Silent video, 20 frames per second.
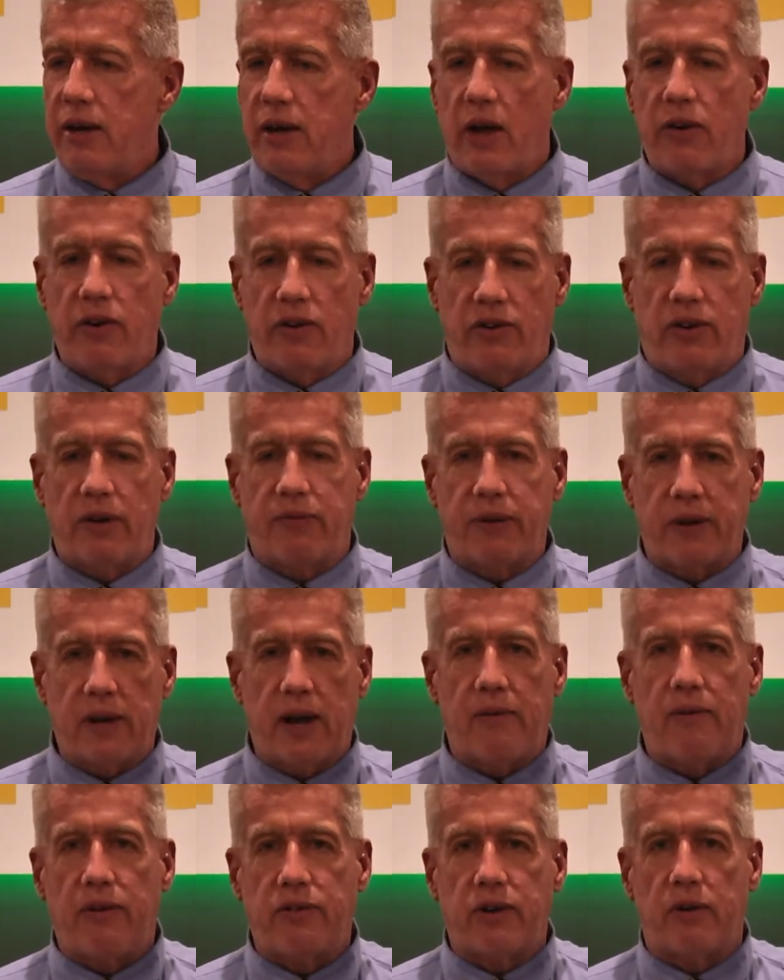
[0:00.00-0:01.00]
Now, there's different
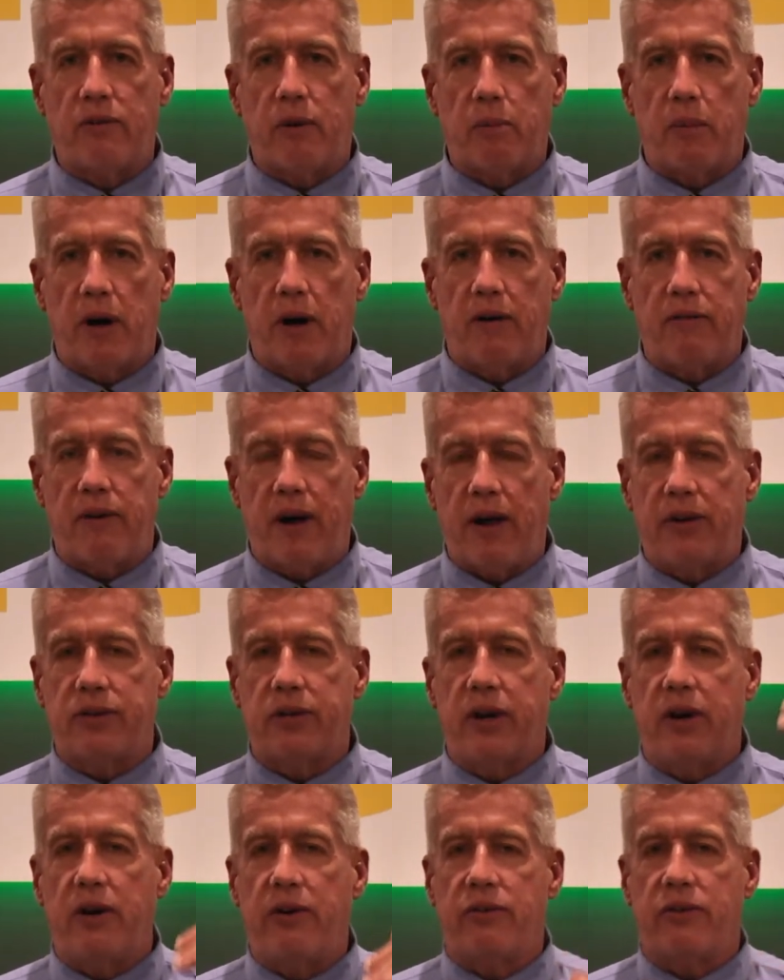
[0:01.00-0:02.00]
levels of
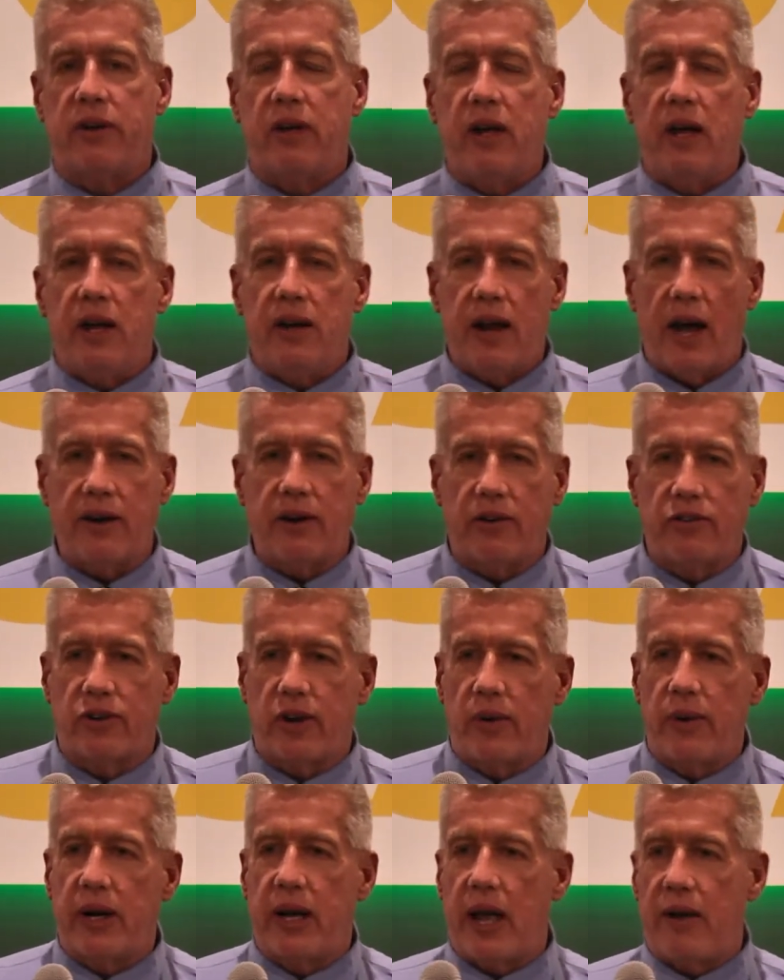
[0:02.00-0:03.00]
volunteers. Not
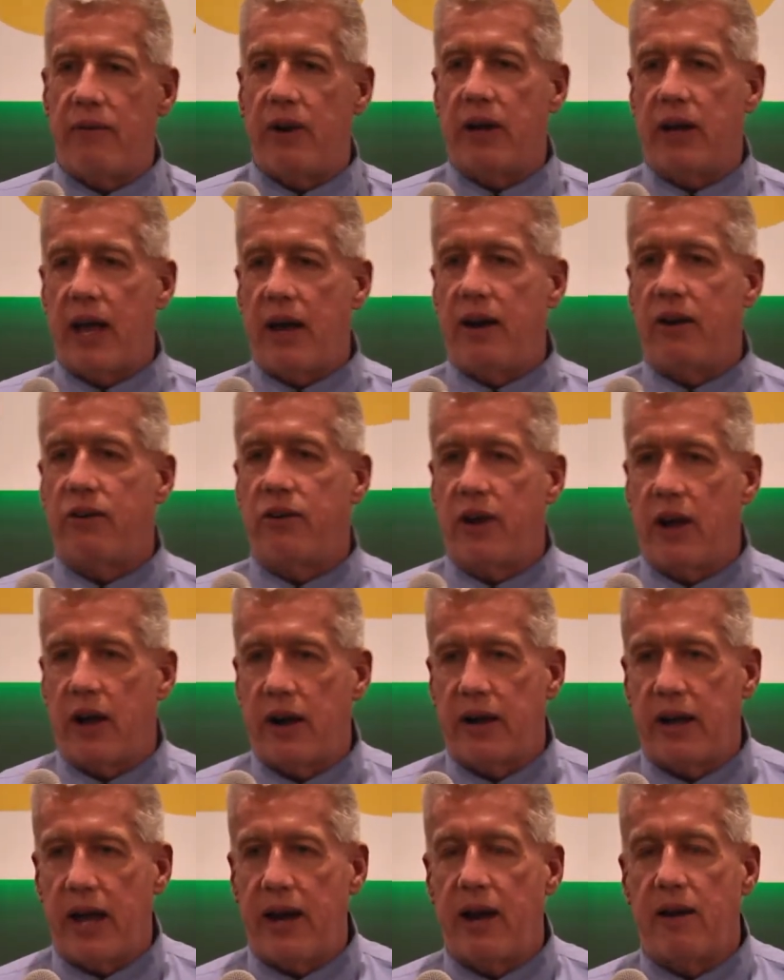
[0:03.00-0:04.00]
necessarily
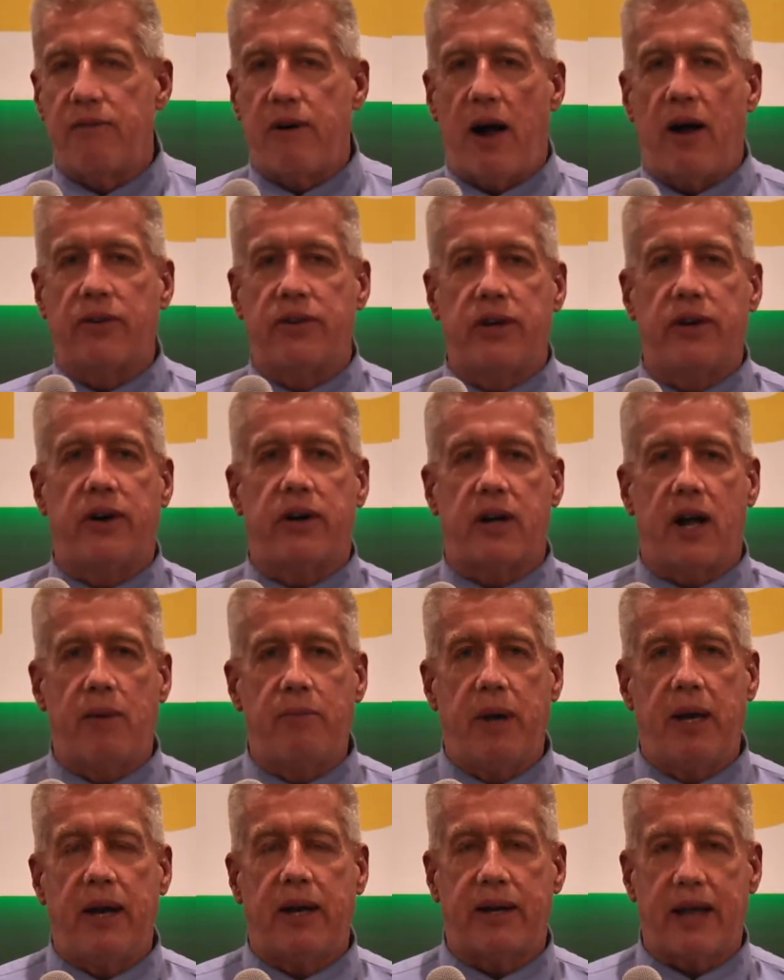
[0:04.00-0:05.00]
getting a volunteer to
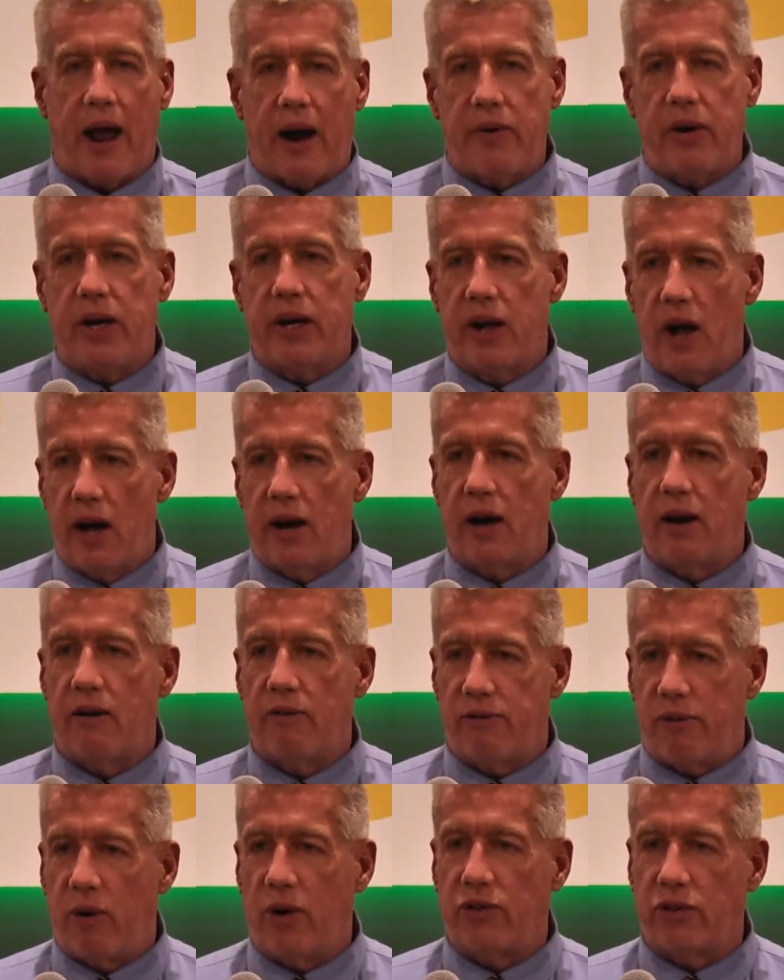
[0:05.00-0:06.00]
come in and carry a gun and
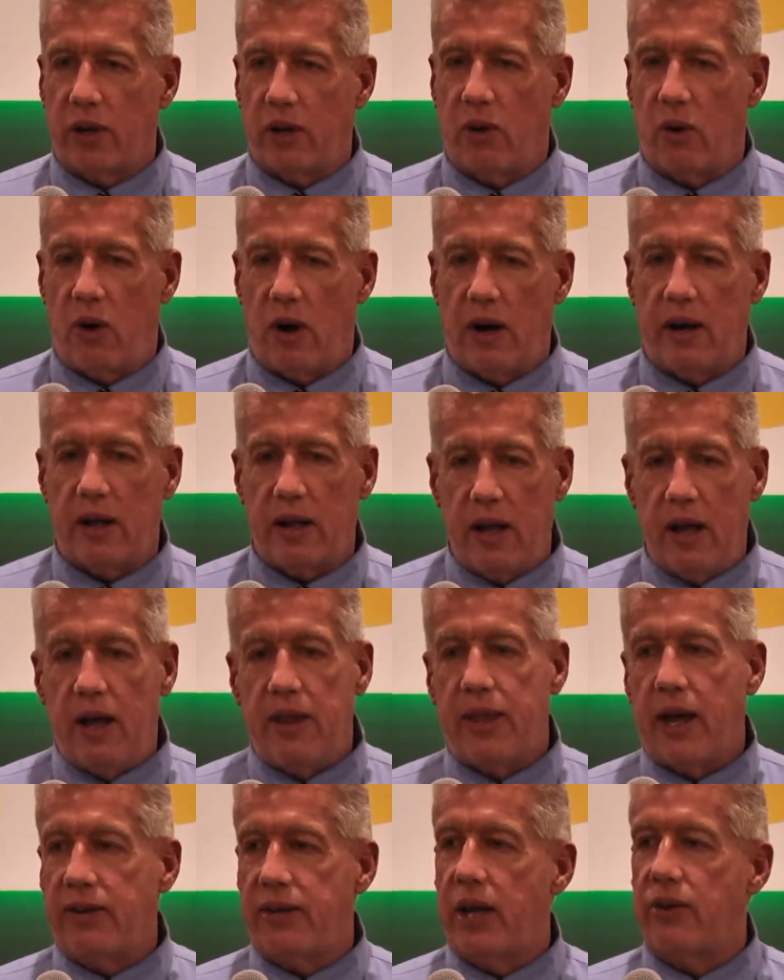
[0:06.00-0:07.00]
enforce the law.
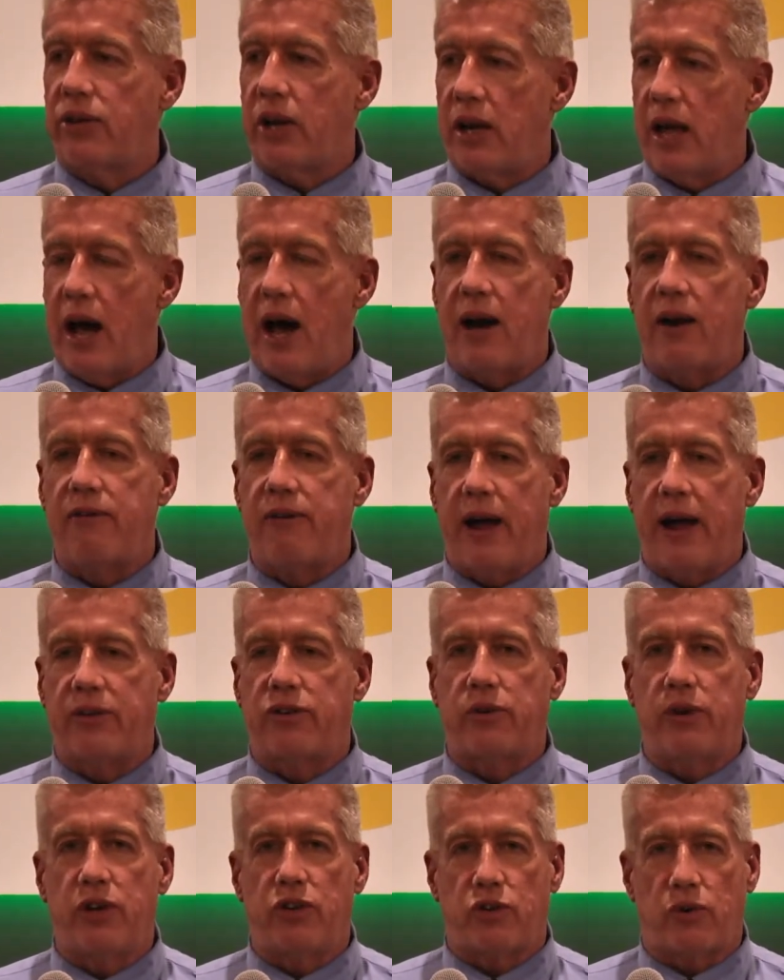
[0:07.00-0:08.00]
That takes a lot of
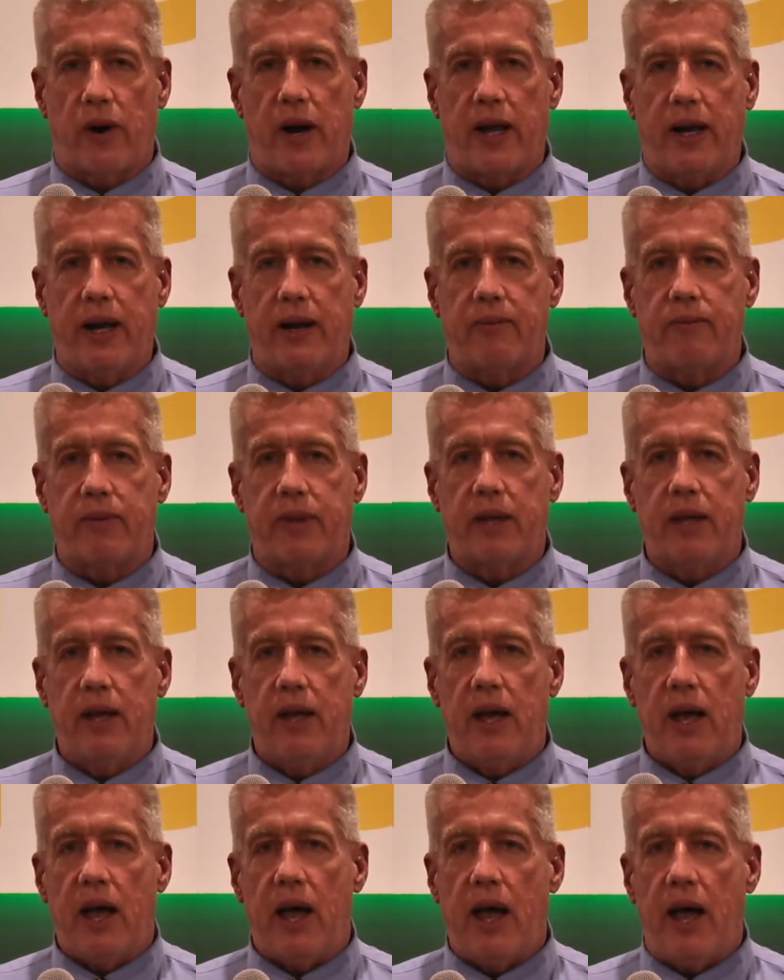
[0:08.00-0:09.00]
actually training
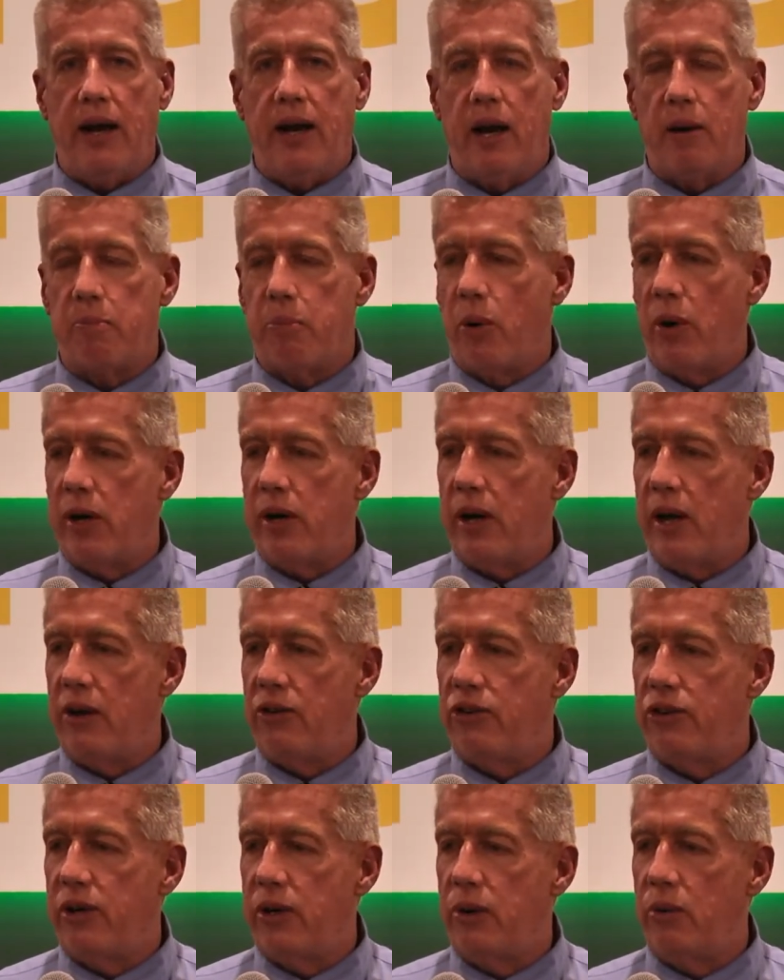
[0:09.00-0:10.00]
and input
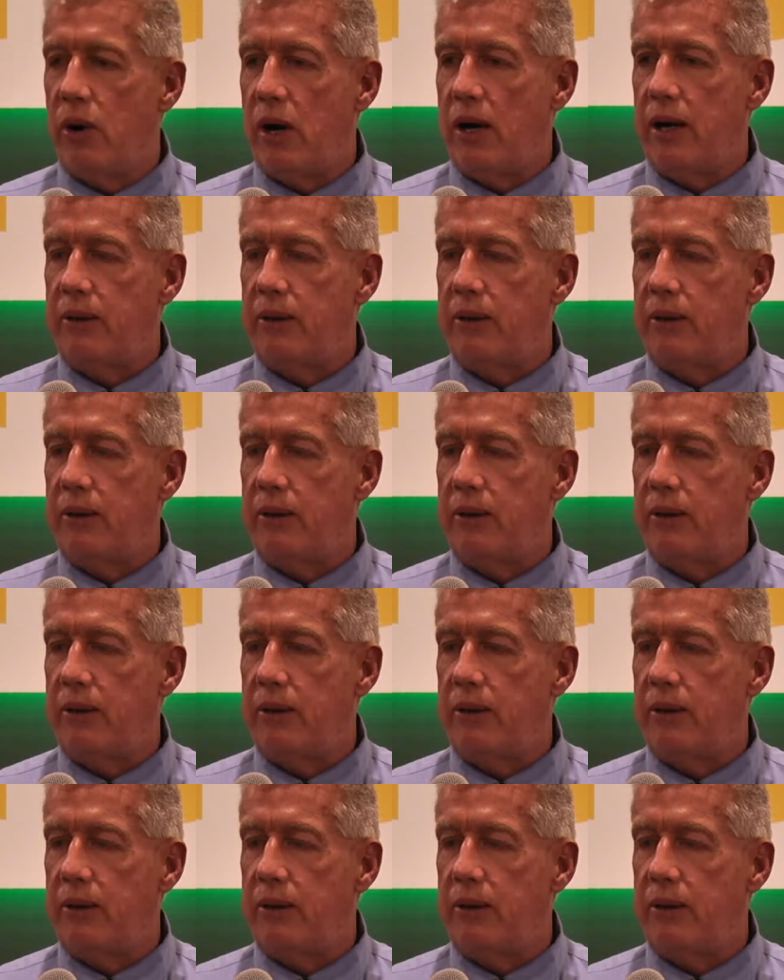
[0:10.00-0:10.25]
into